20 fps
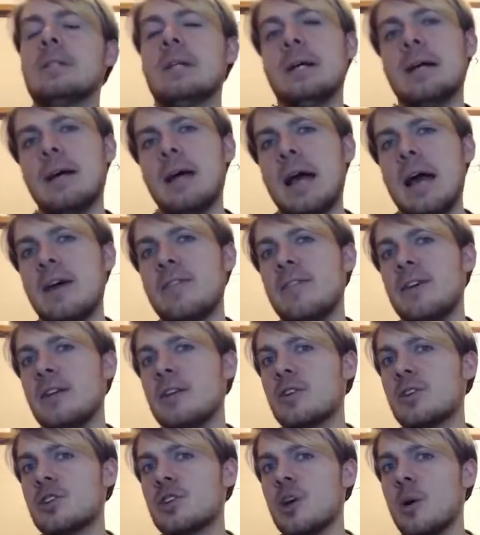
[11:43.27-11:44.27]
having
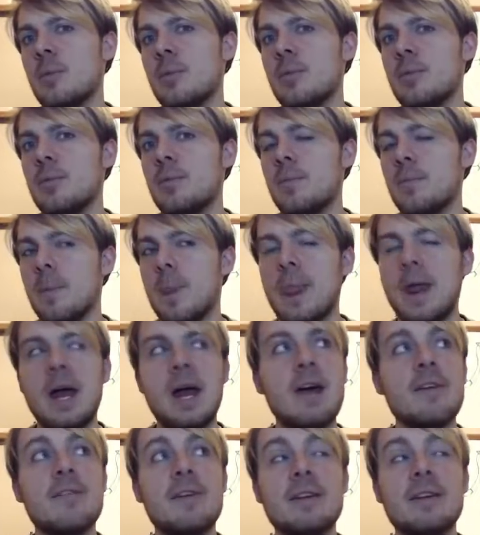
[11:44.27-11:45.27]

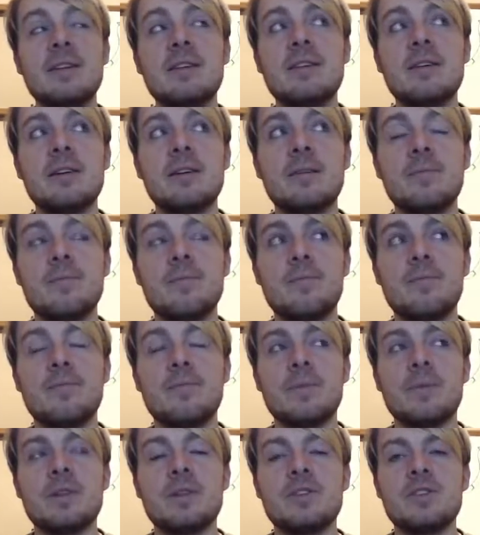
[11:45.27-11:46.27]
the
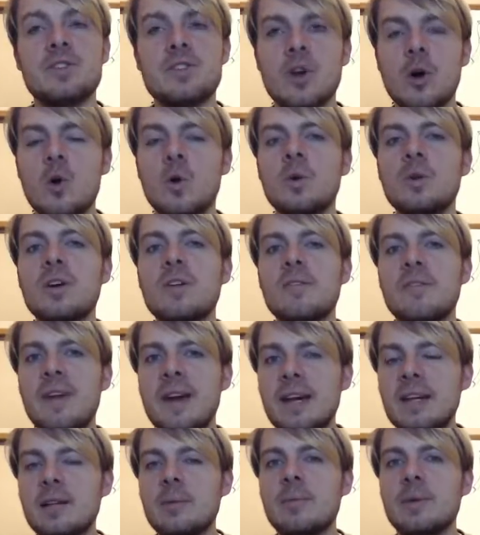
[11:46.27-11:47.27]
stone
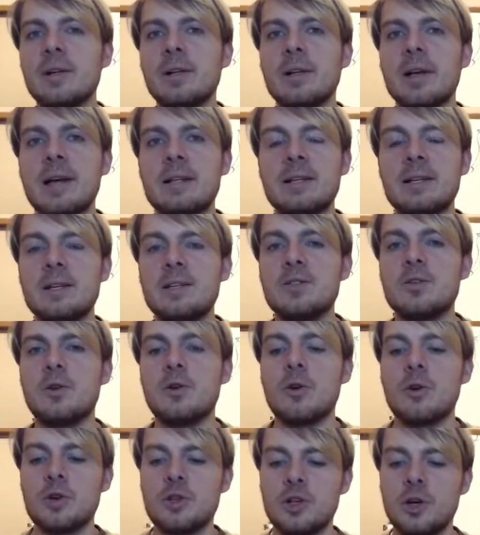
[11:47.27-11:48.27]
available at his or
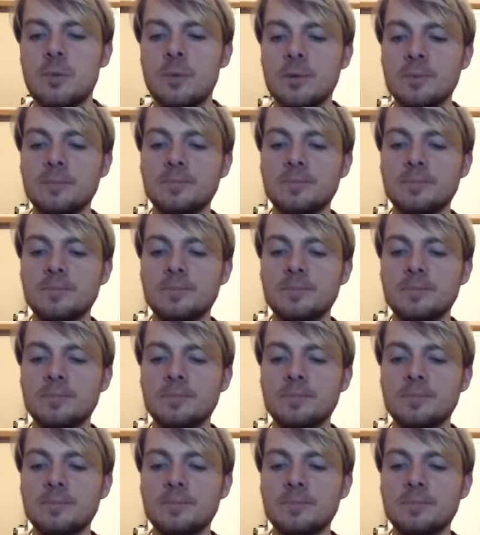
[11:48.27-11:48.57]
her shop.